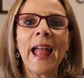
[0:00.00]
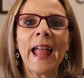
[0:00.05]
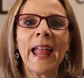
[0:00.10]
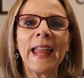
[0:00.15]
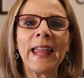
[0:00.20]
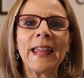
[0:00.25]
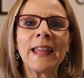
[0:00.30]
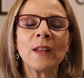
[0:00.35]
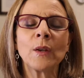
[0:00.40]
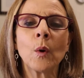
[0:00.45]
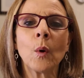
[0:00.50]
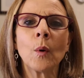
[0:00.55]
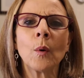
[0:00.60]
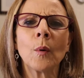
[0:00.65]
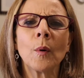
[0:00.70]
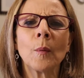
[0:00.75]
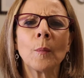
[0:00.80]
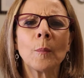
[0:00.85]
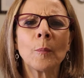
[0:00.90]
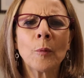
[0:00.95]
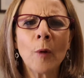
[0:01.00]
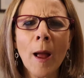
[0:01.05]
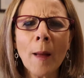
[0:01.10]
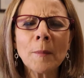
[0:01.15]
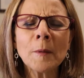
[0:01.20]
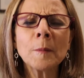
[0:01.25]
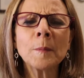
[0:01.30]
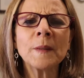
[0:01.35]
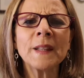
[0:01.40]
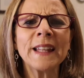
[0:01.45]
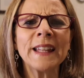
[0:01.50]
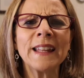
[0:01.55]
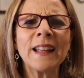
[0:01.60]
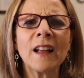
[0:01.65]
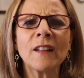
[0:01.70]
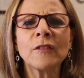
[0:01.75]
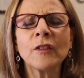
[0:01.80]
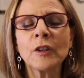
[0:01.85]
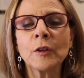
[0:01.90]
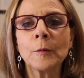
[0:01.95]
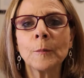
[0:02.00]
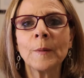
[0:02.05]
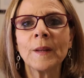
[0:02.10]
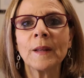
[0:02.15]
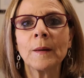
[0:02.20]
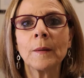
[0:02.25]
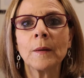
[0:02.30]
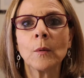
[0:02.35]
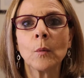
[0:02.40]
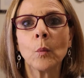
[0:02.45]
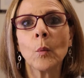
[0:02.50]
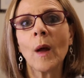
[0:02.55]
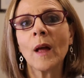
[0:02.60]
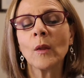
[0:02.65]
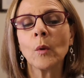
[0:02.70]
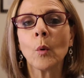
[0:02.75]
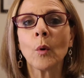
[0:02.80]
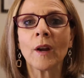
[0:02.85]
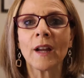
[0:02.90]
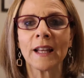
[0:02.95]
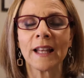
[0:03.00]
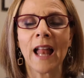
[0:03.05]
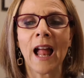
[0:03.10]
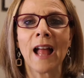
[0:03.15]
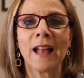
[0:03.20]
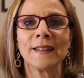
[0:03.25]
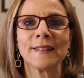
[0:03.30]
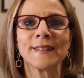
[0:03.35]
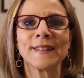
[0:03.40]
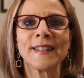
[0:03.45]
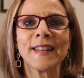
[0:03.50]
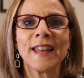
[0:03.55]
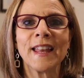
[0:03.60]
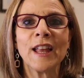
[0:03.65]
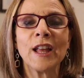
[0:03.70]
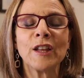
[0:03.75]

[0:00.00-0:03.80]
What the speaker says: and probably a little bit well organized